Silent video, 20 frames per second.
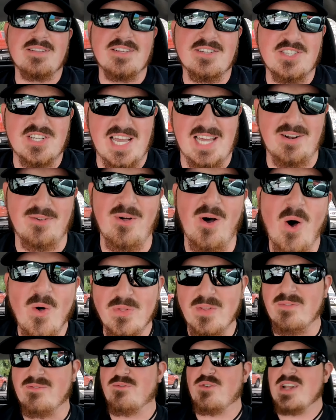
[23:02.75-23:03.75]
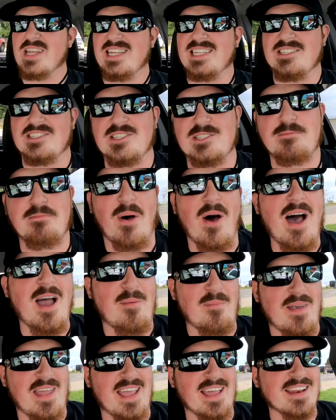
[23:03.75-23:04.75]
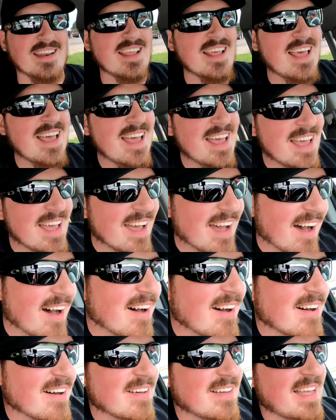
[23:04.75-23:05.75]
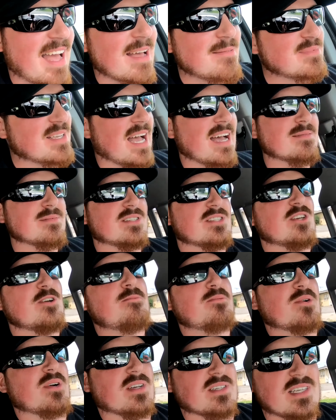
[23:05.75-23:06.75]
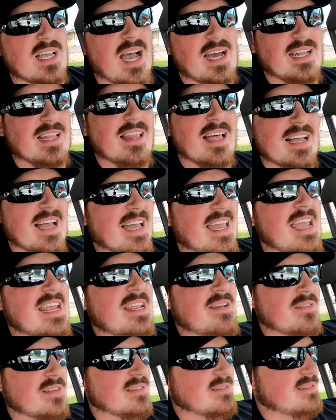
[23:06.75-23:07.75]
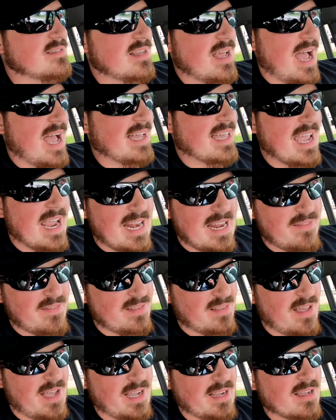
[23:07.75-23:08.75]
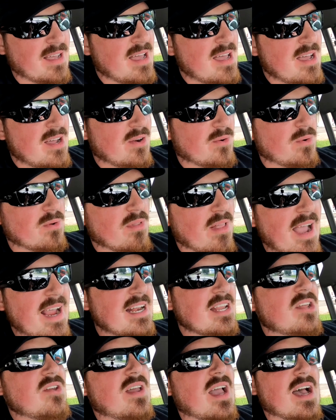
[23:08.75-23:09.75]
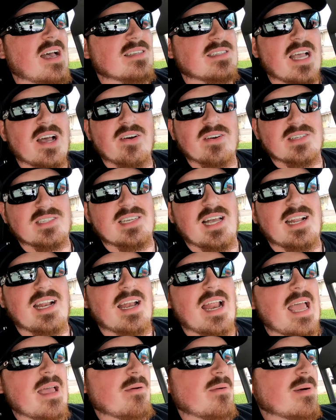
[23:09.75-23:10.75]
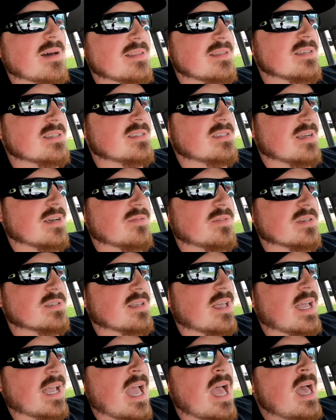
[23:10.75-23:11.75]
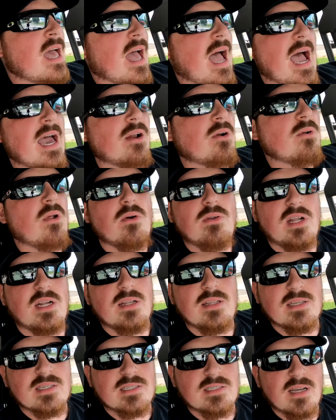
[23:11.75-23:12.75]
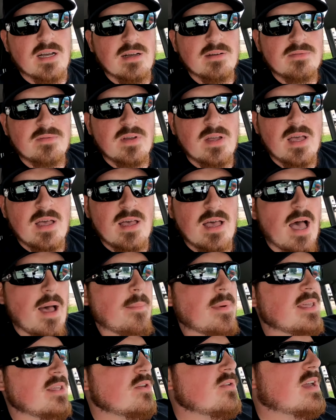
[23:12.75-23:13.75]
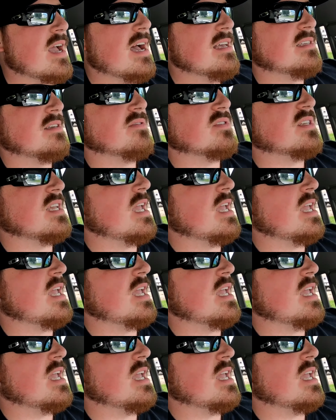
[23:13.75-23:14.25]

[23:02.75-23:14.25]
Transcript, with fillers: to the channel on the freaking spot, man. Uh, I'm, I'm super excited. Like I can't even, I can't even like relay to you guys how excited I am about this stuff. Cause like, I don't know none of this stuff. I mean, you guys have